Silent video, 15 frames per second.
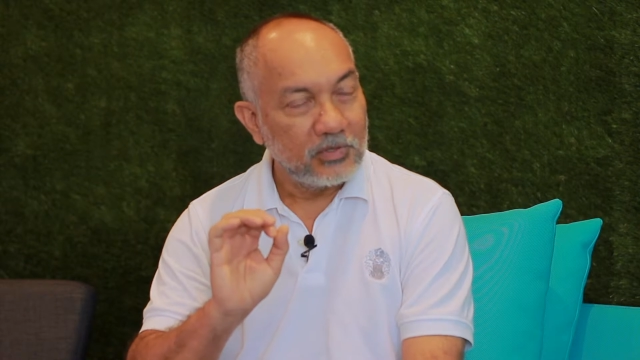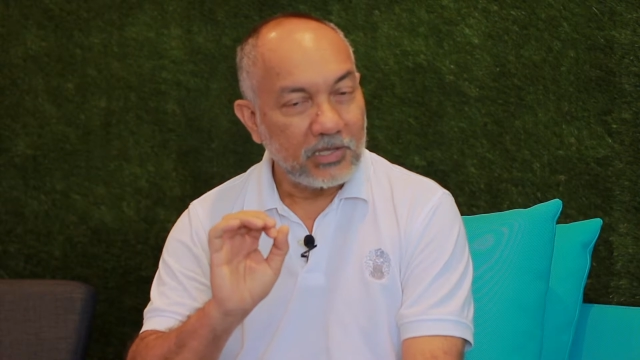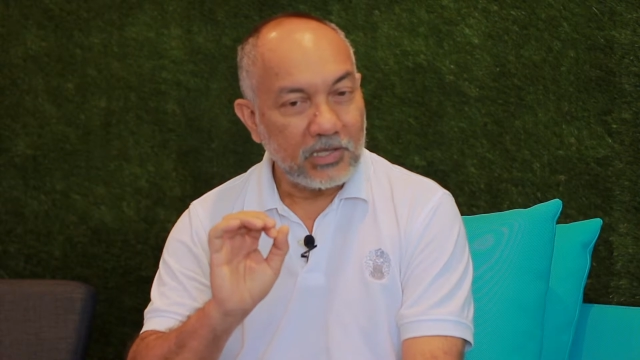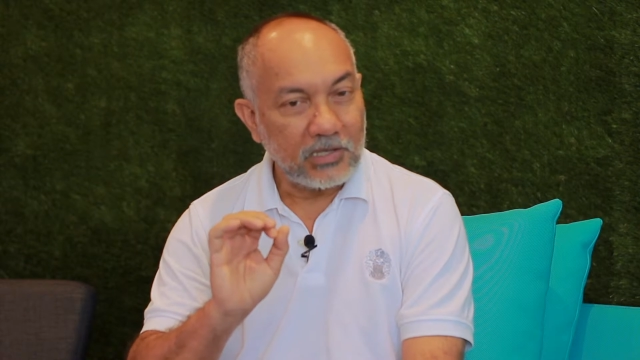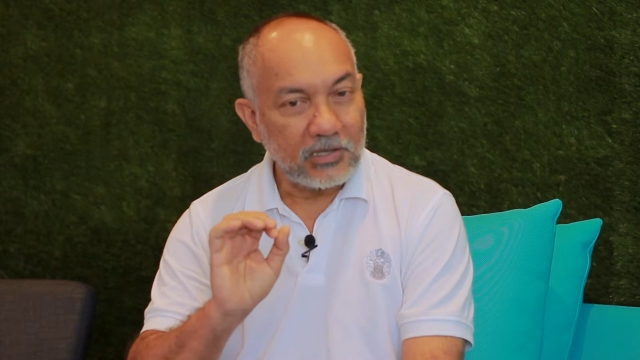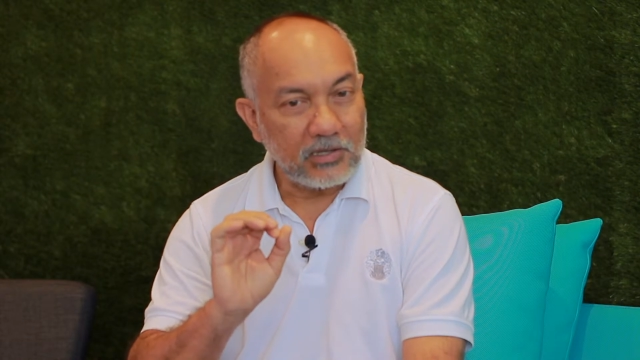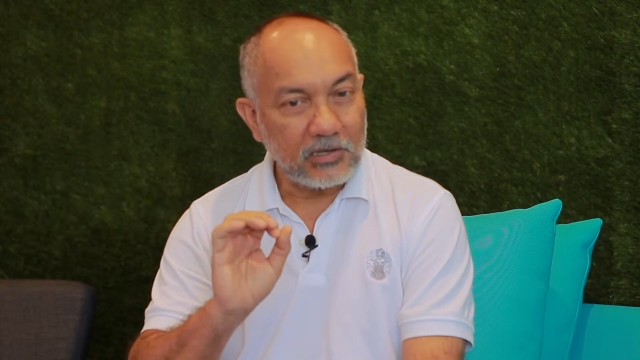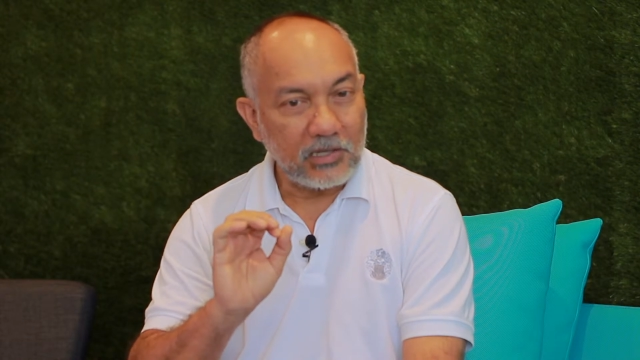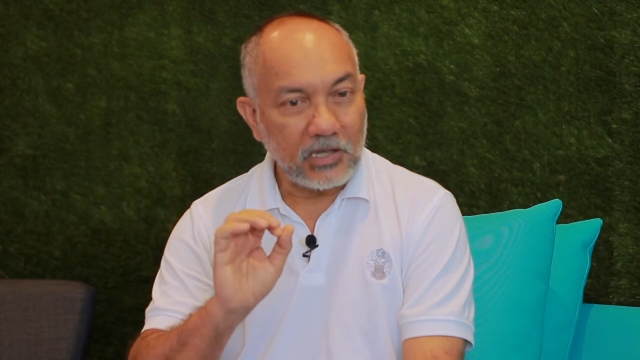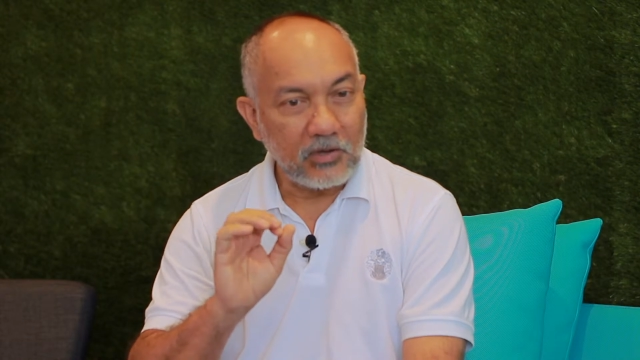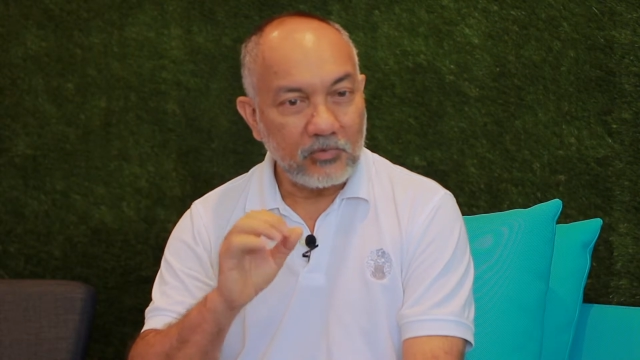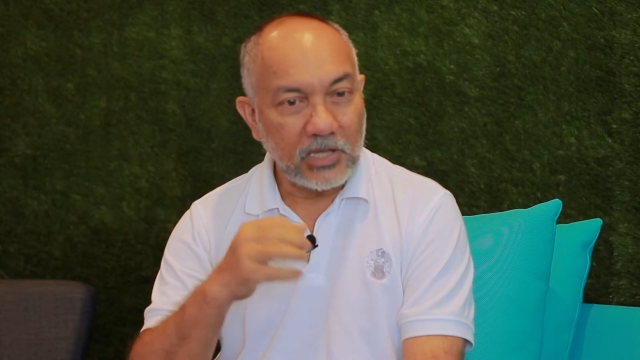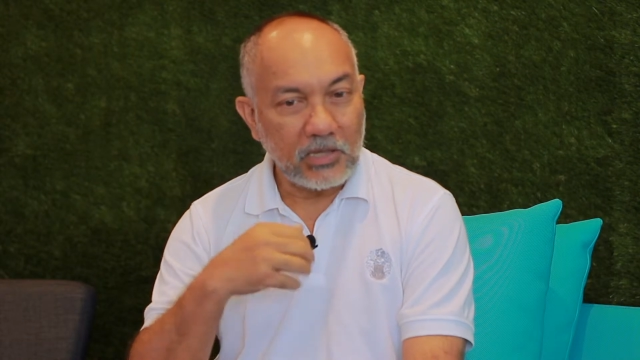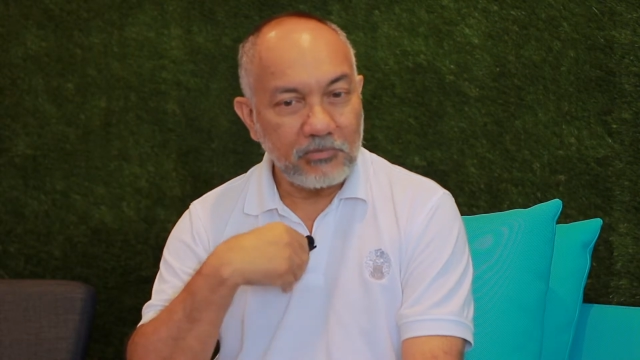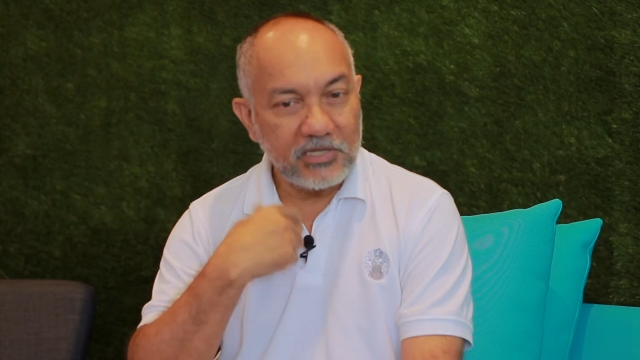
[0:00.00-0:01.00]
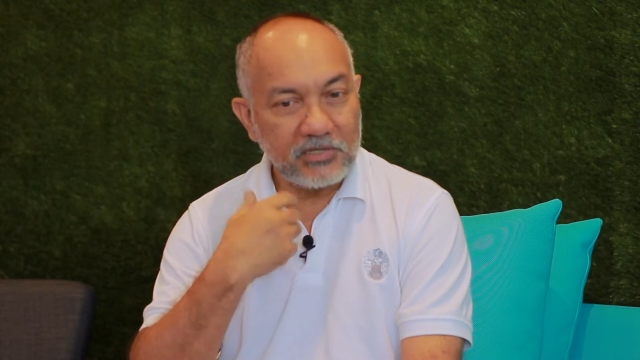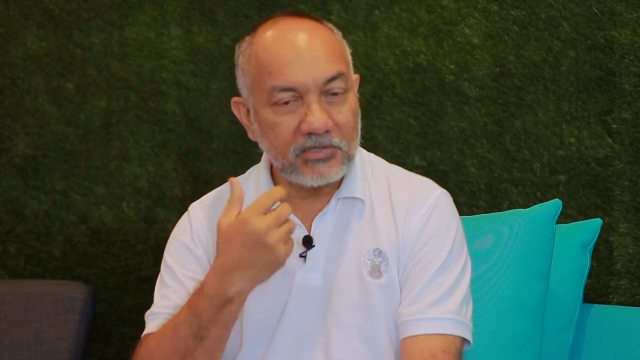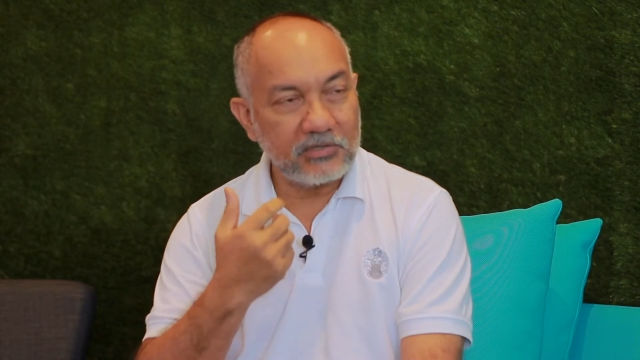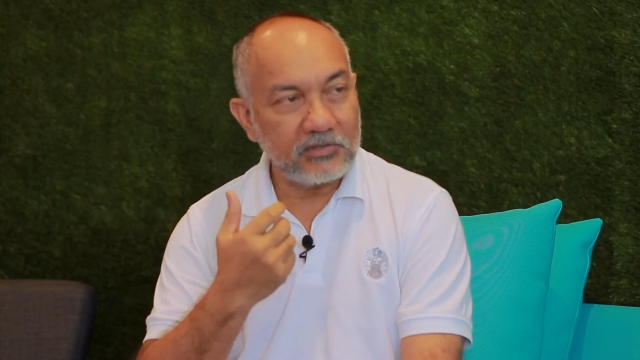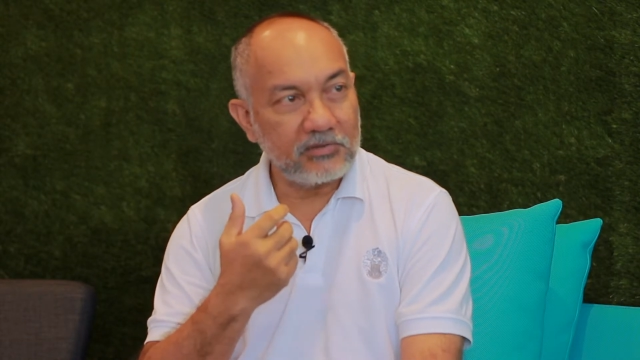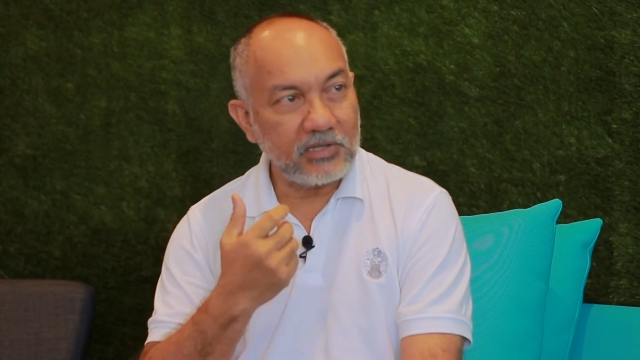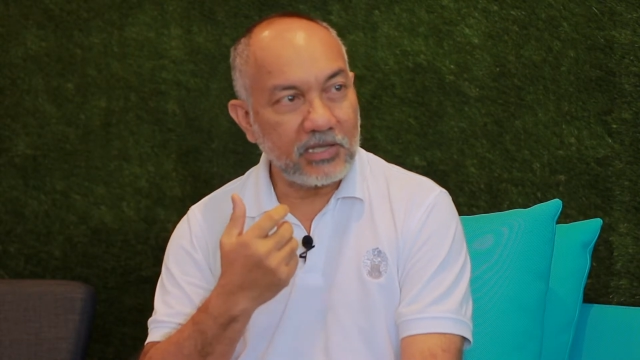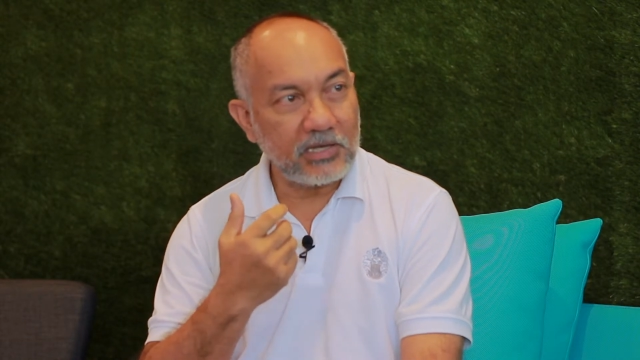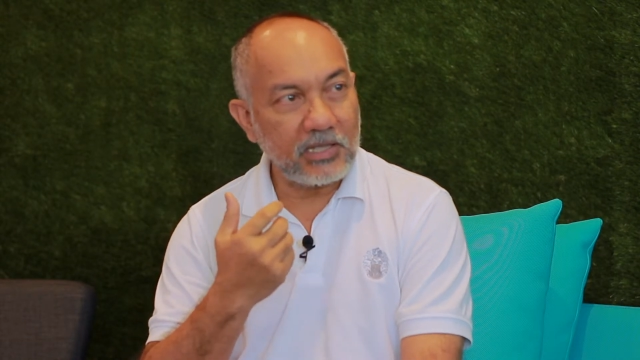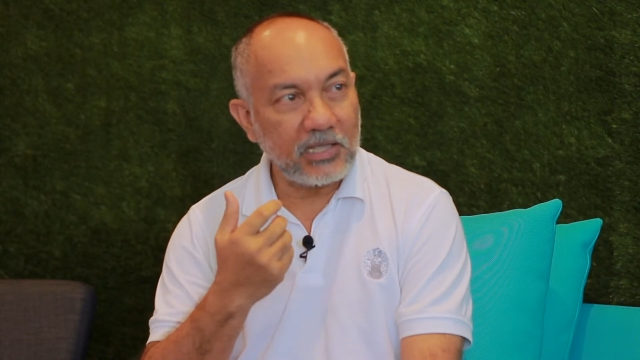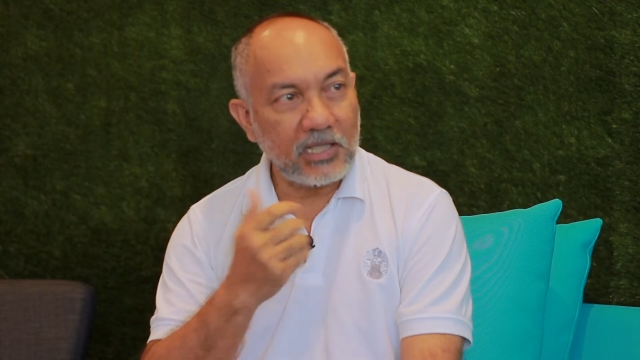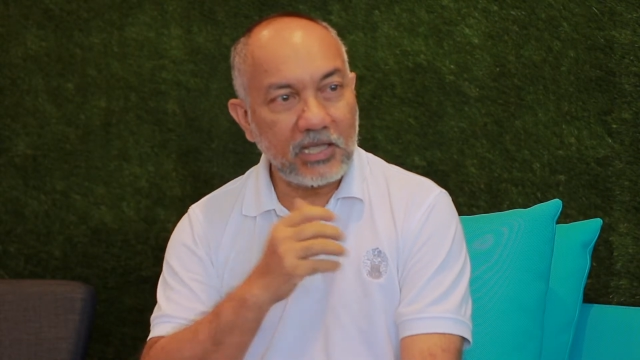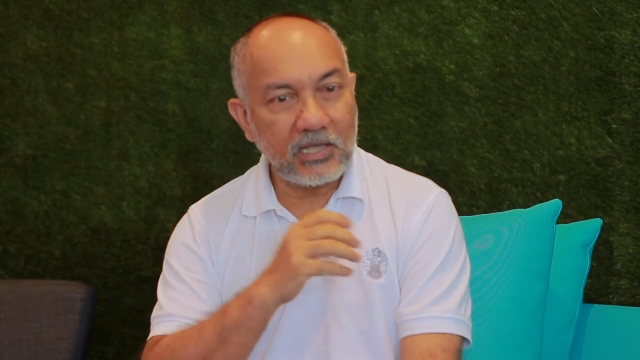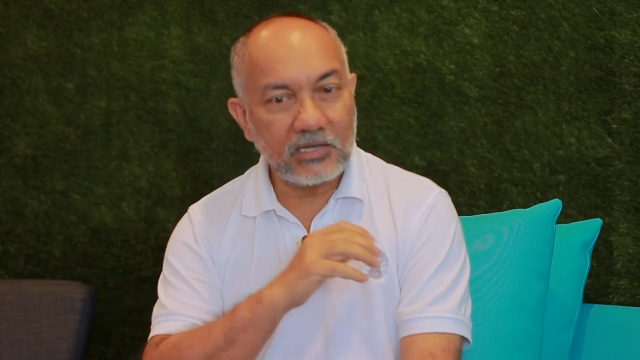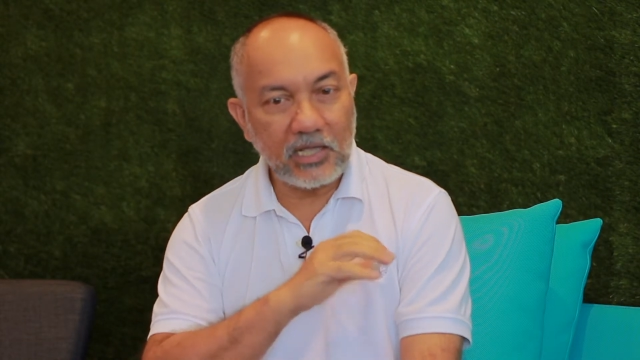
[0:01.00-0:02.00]
And our ambition is
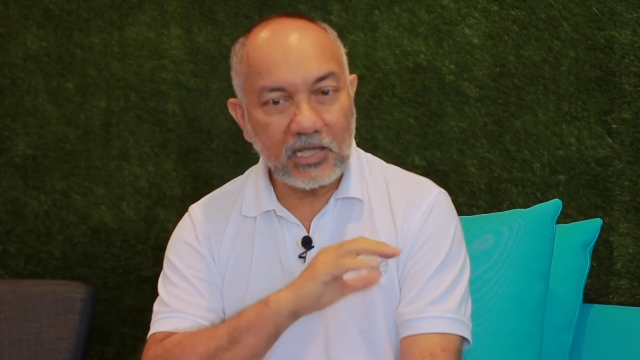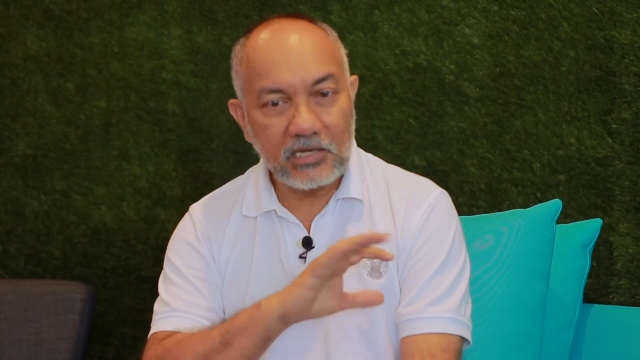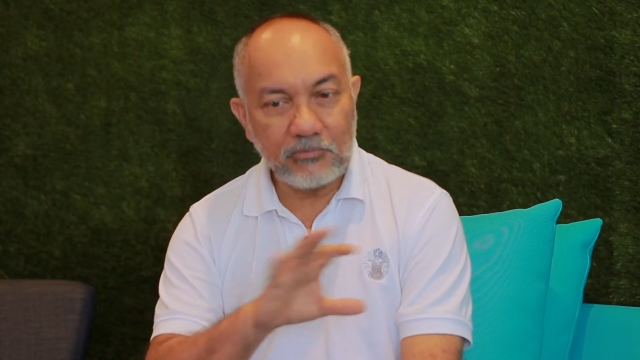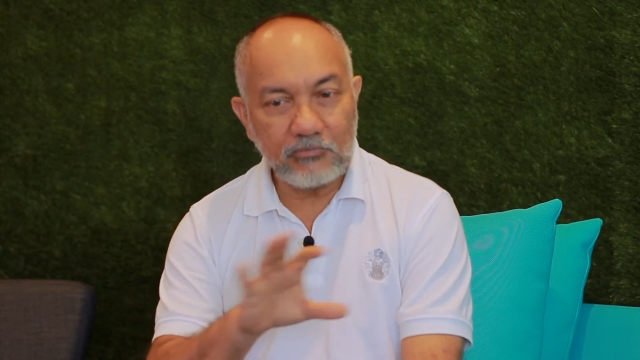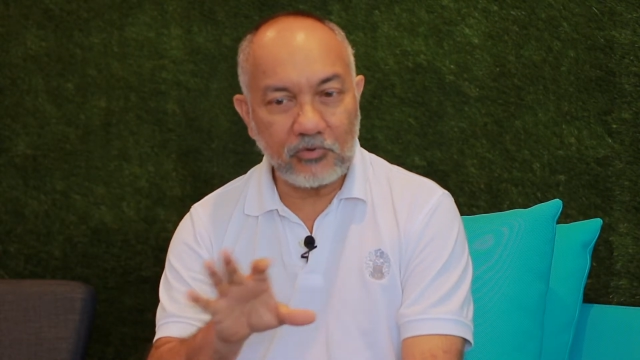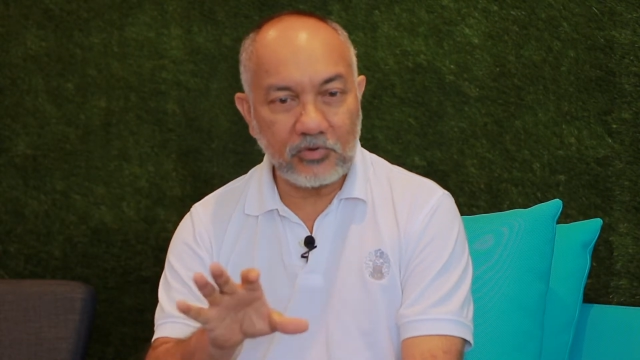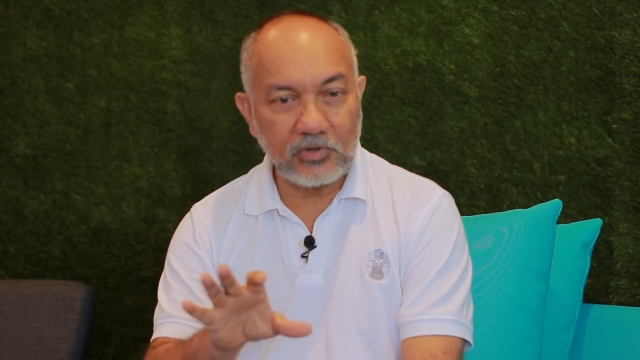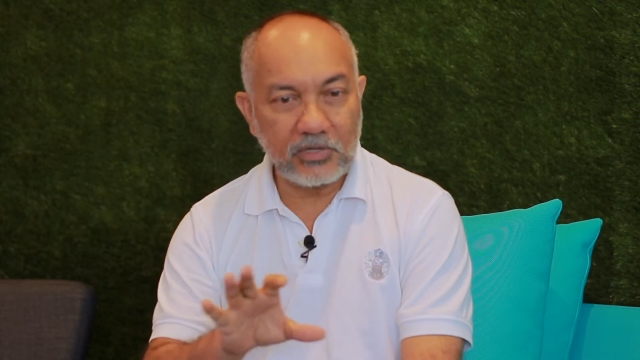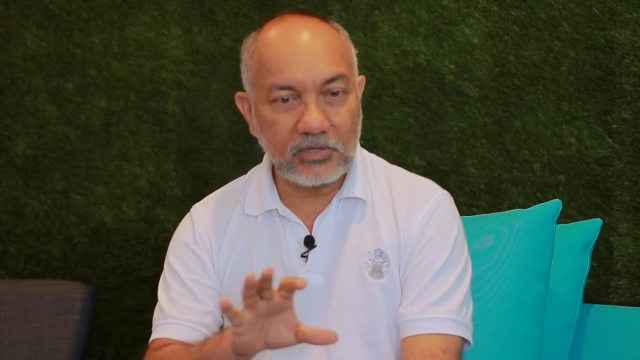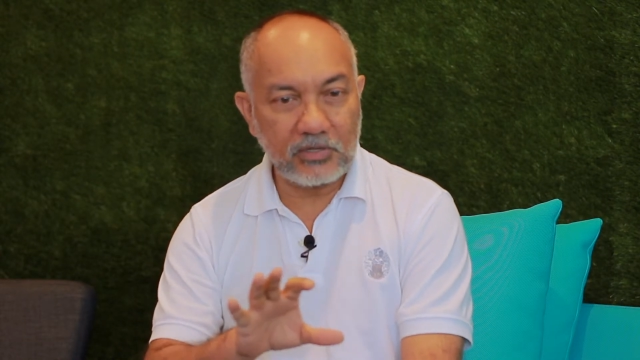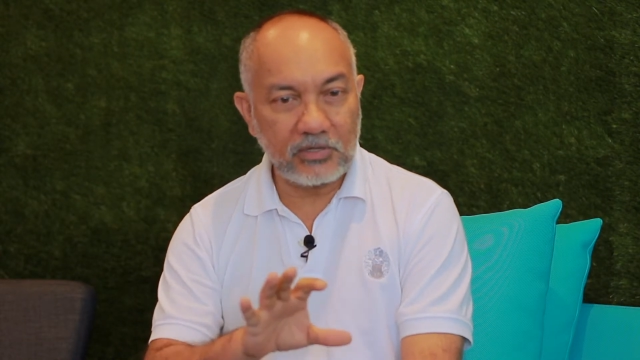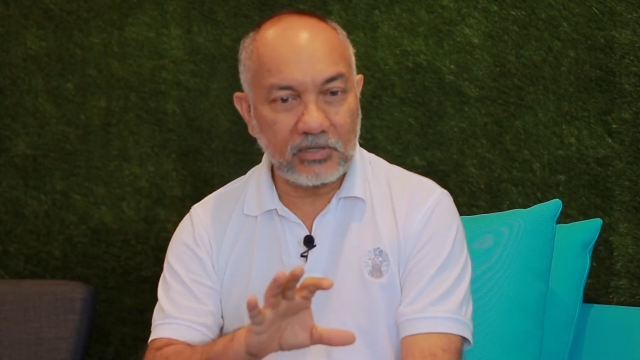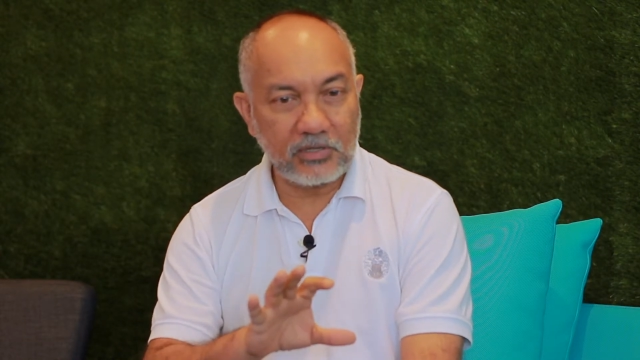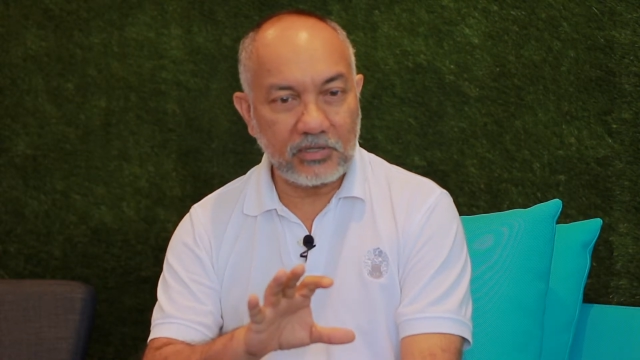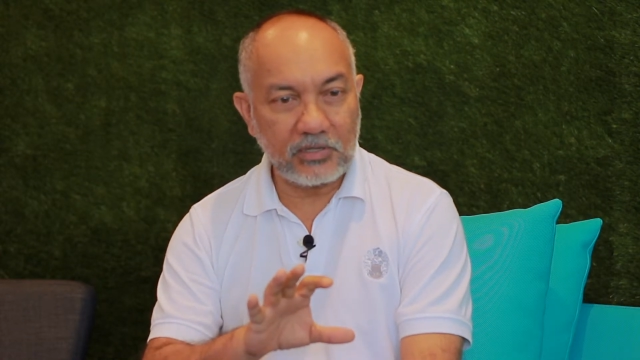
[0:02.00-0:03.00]
that at any point,